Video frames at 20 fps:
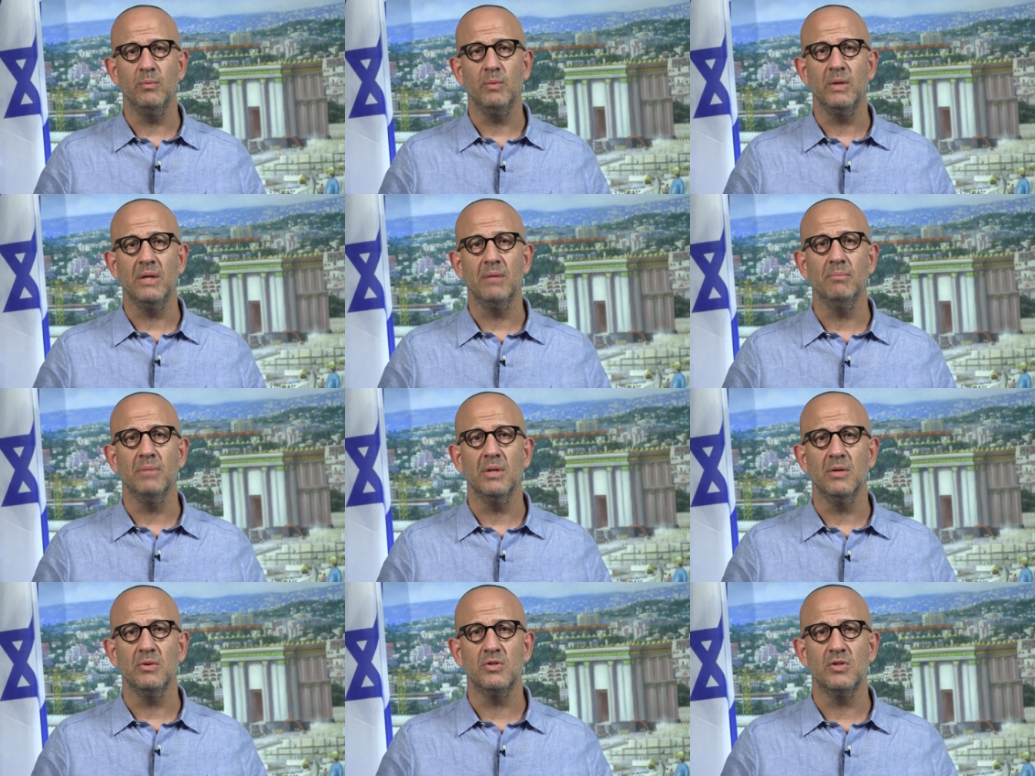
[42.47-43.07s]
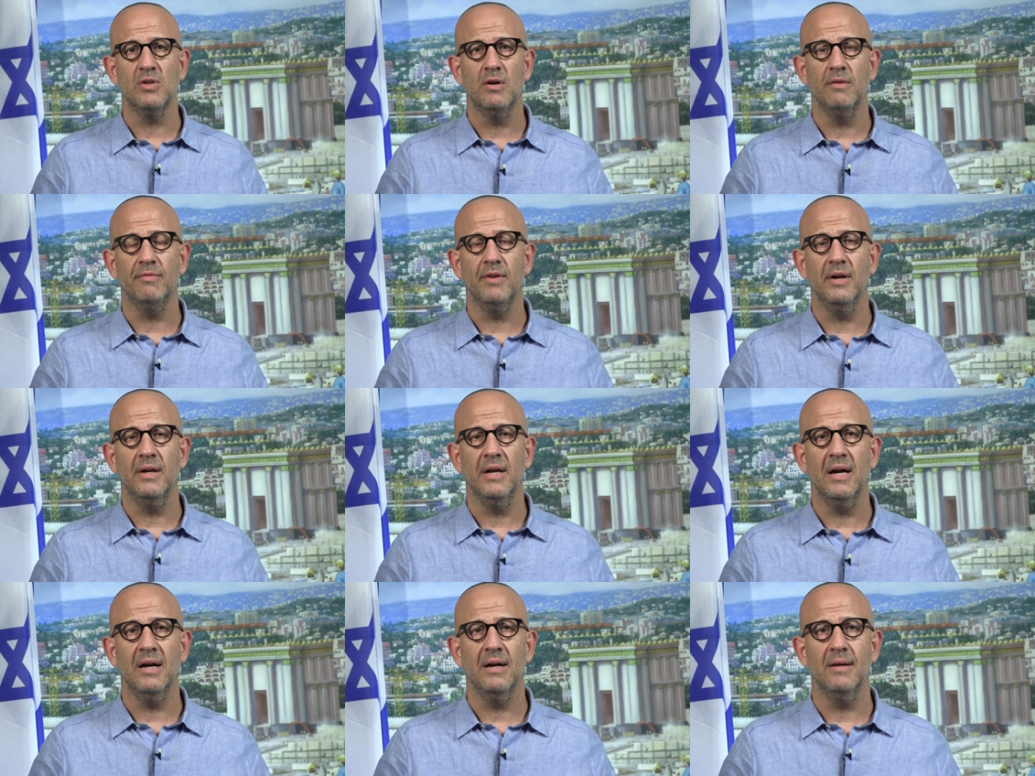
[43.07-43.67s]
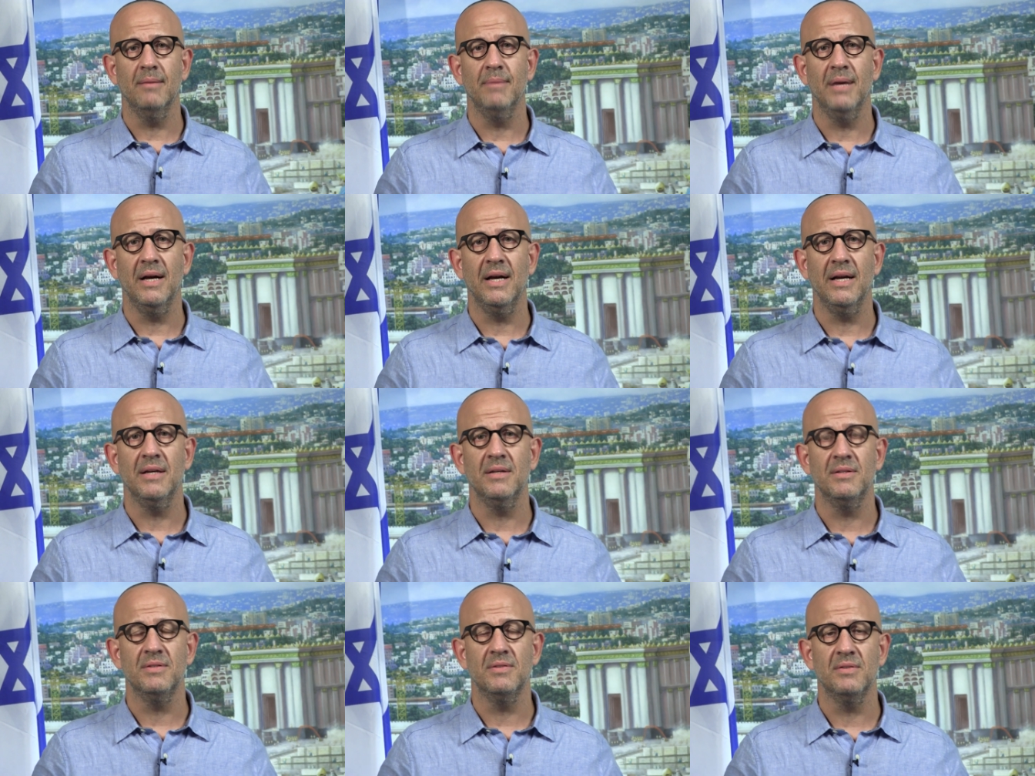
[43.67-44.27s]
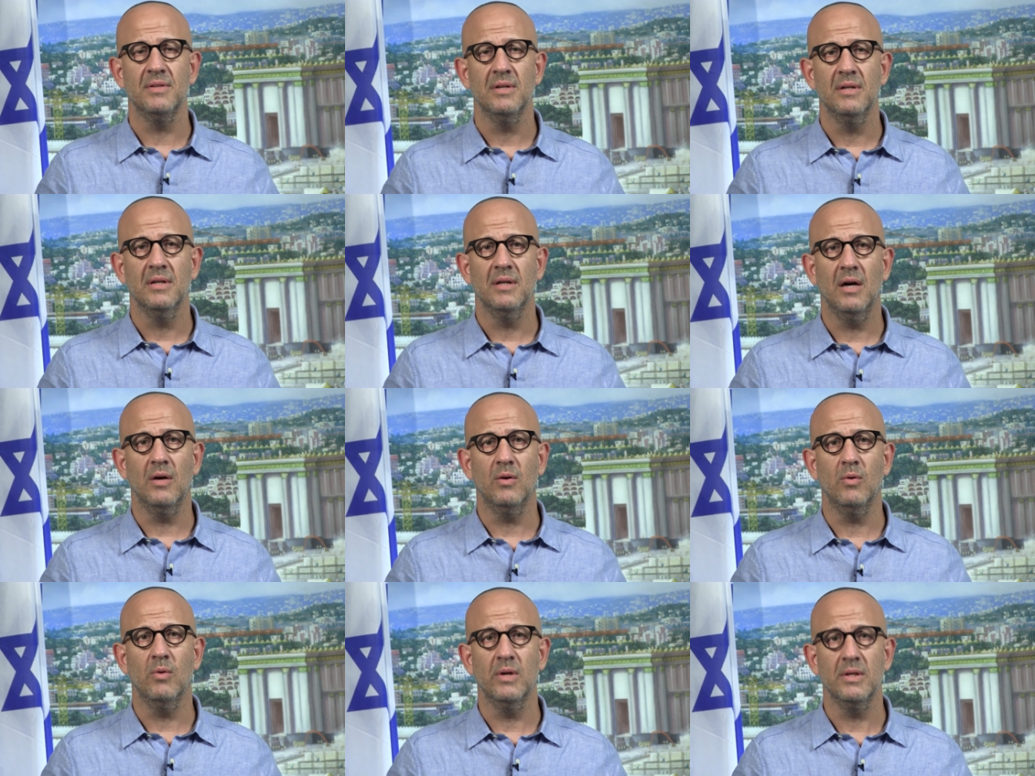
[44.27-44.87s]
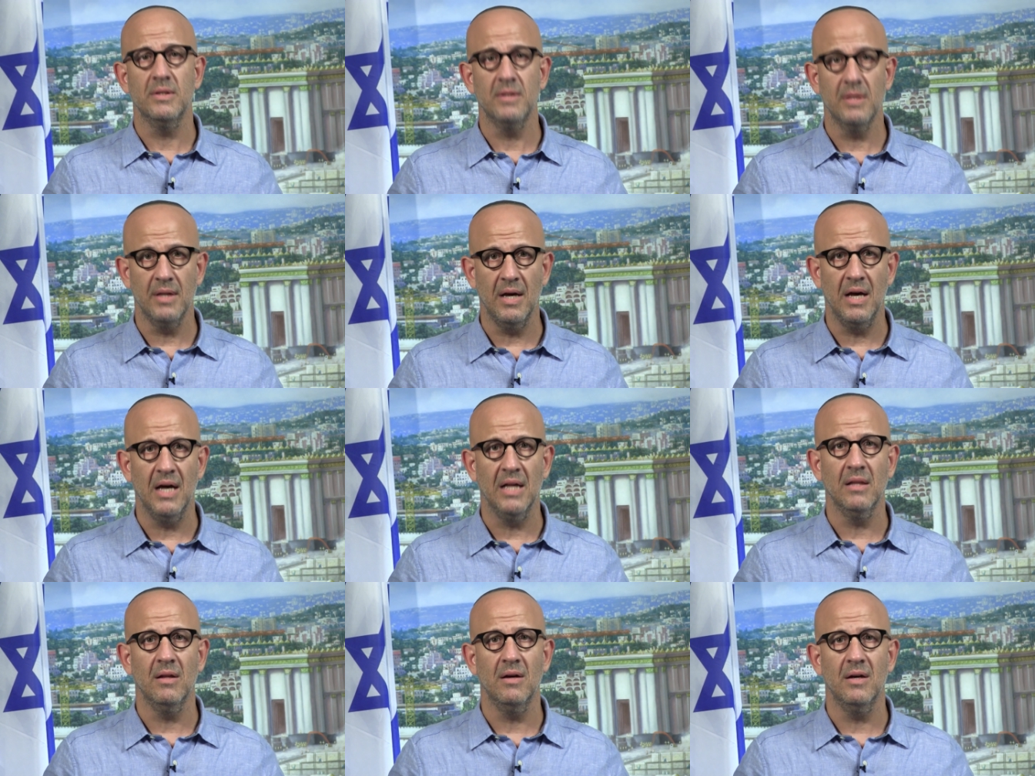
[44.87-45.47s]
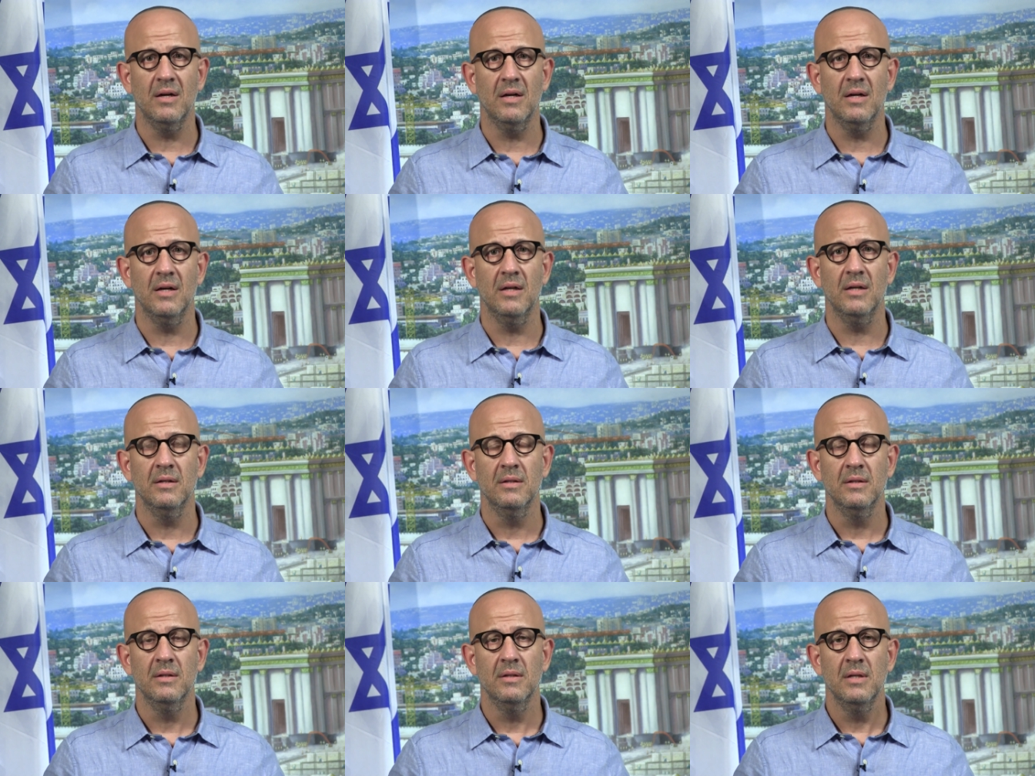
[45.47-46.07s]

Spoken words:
We can blow shofar on Har HaBayit according to the halacha.